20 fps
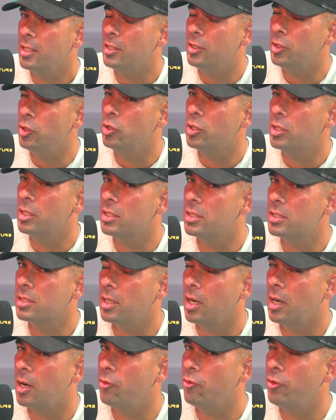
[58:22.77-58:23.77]
you can
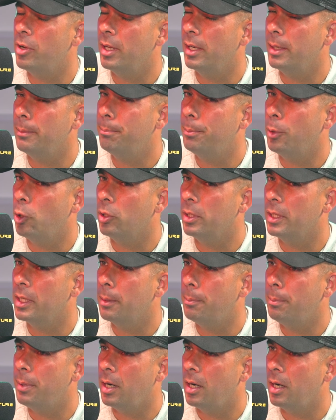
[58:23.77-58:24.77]
start really pulling
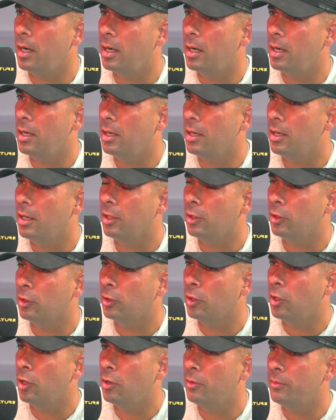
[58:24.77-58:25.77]
apart a
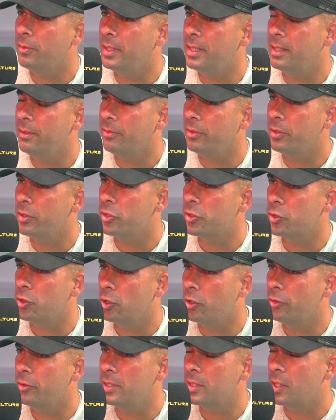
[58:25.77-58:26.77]
lot of the different
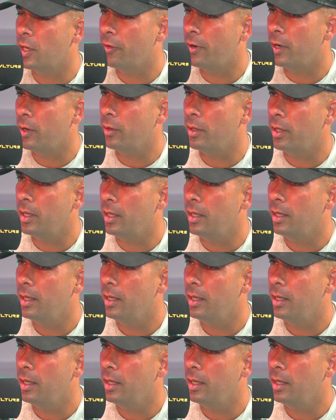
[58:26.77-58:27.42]
stories that are out there.